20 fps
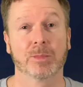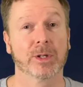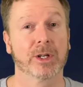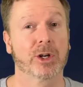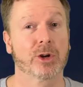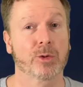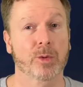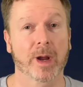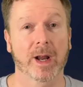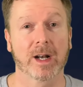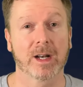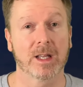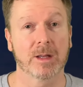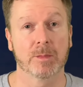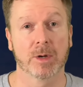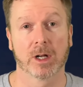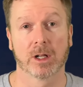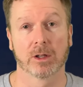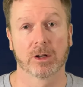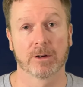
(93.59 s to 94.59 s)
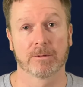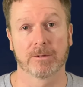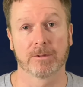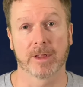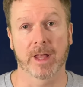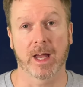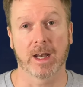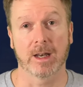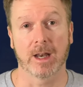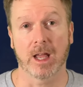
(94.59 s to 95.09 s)
create an email alert for
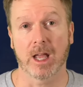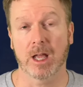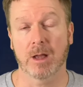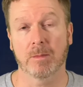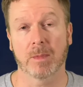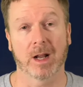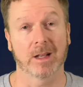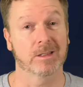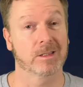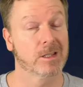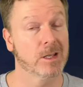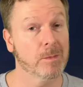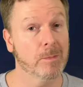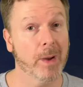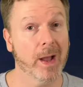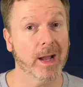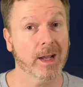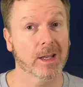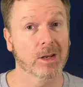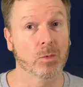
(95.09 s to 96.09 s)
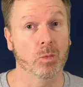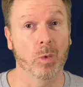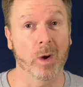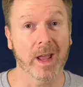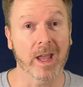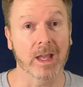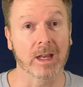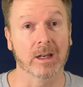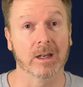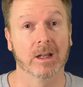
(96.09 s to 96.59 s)
that name and I sit back and
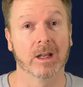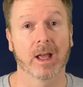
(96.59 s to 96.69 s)
wait.